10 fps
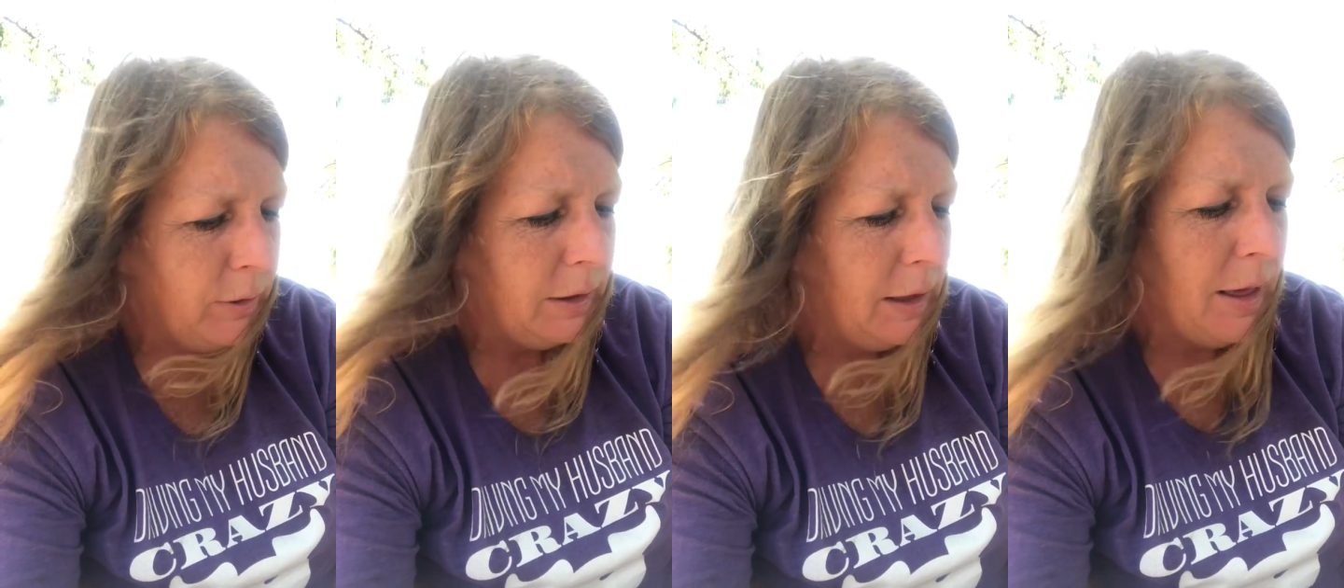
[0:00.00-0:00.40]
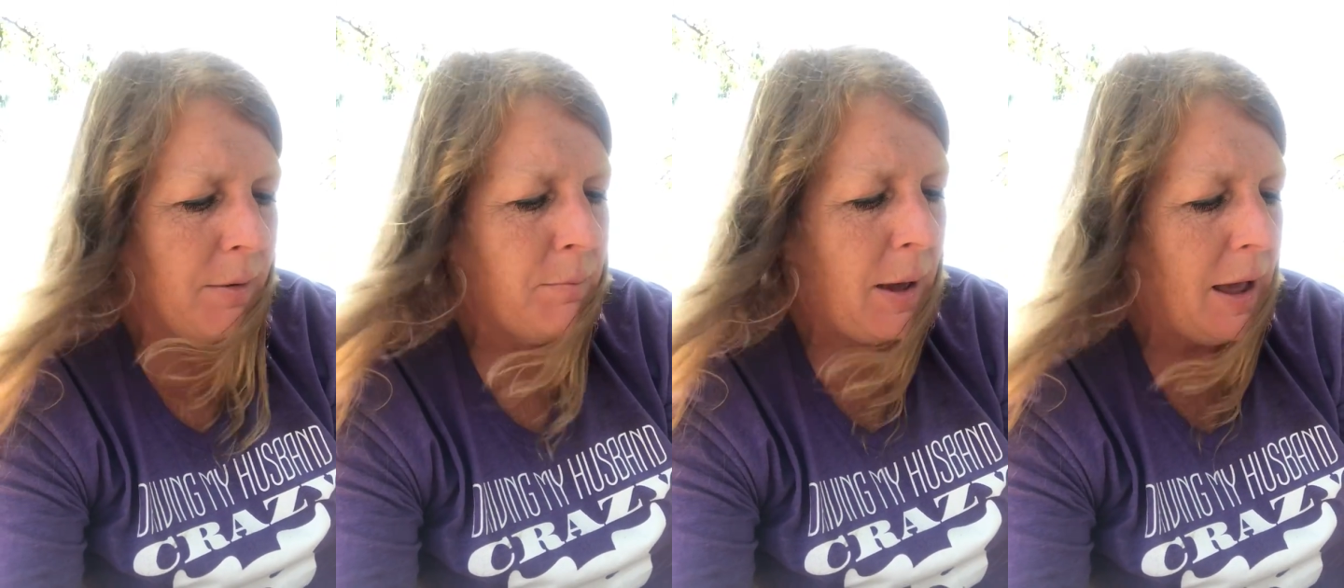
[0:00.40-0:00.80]
really
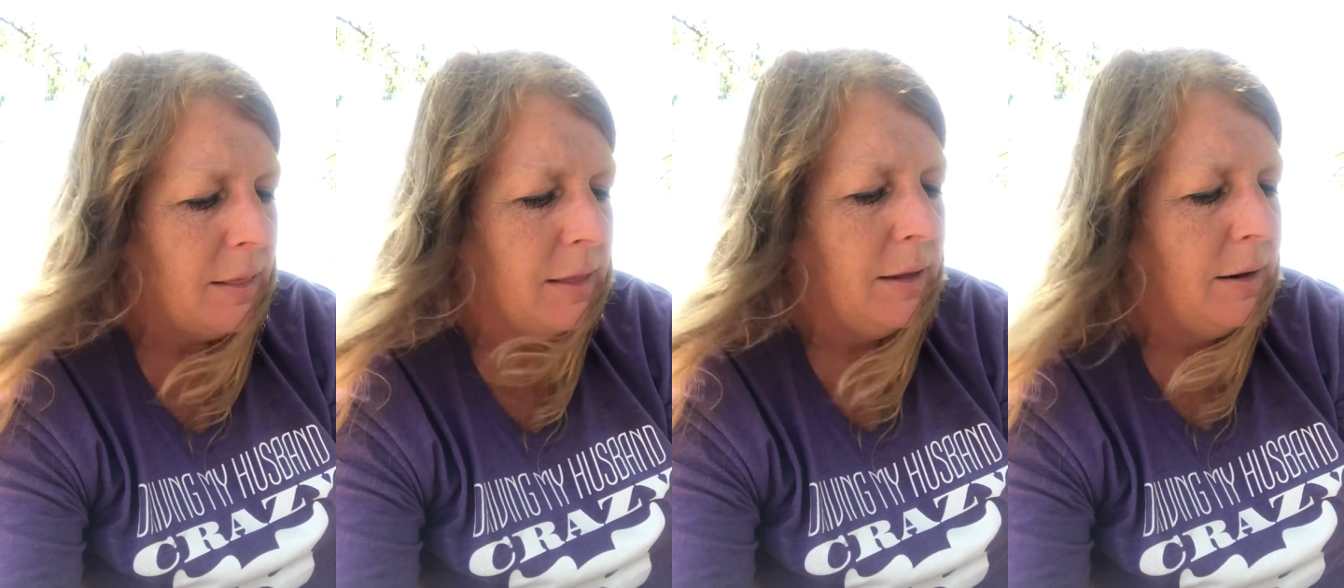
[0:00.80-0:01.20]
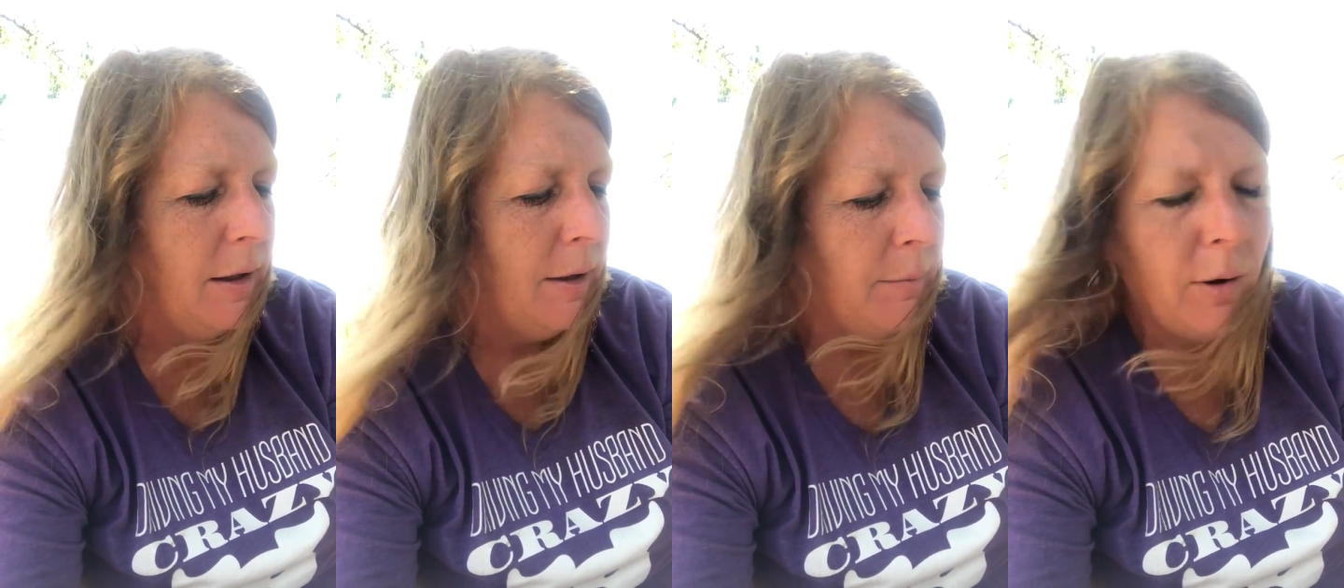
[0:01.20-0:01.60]
impacted
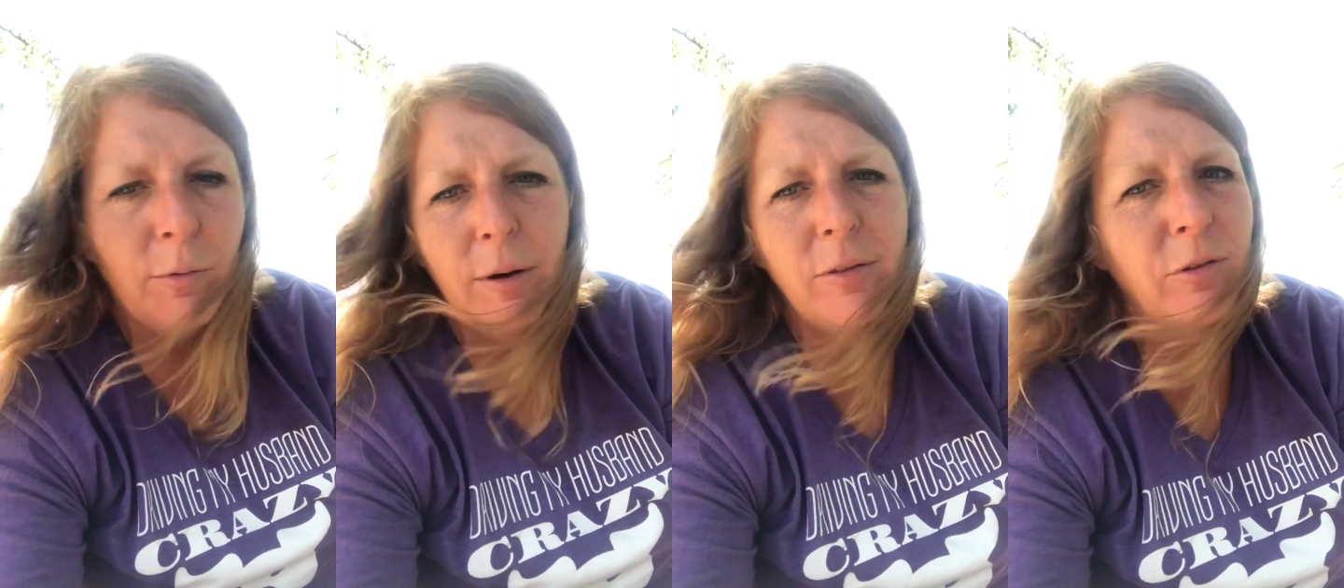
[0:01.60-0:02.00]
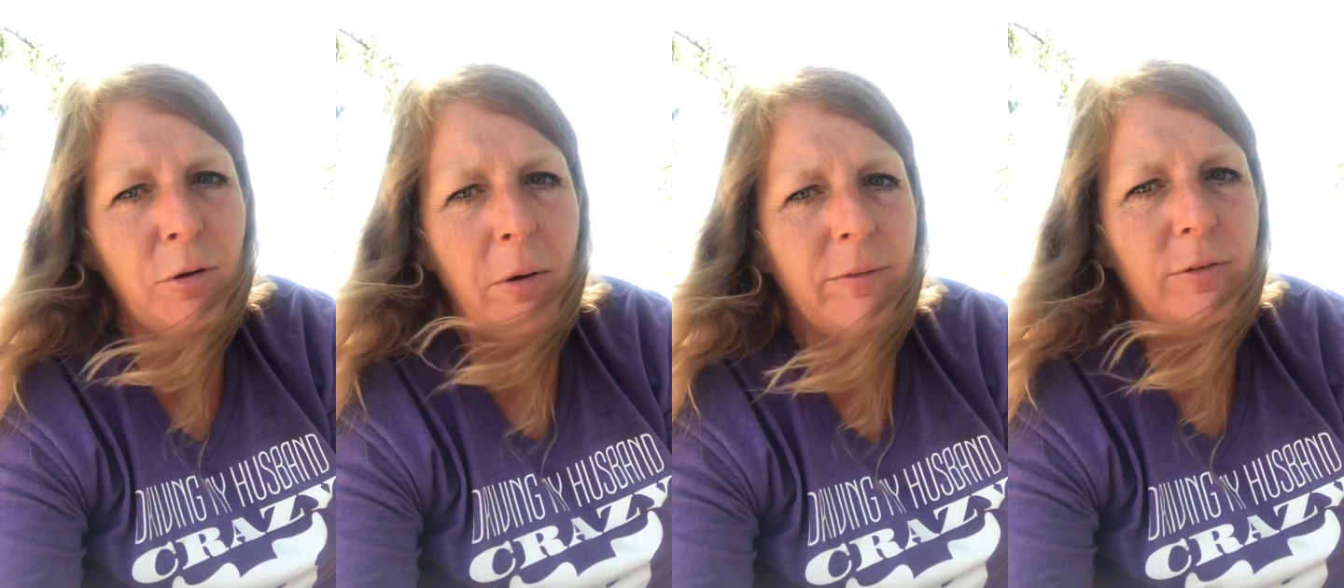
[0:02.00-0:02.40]
our
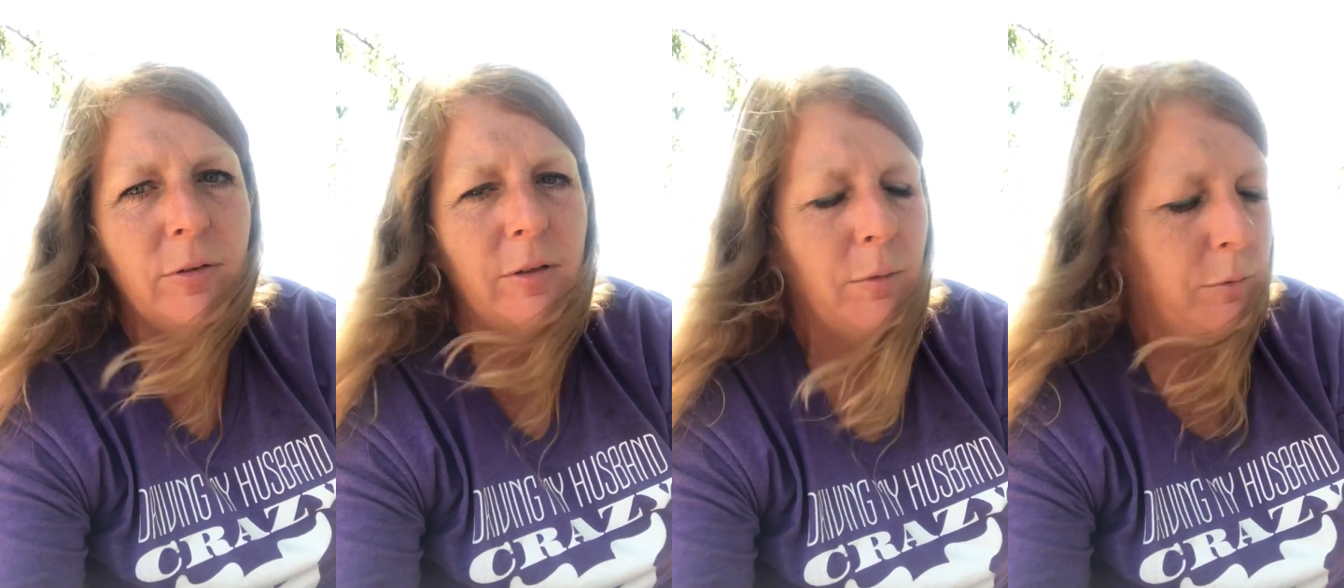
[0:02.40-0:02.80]
rescue efforts.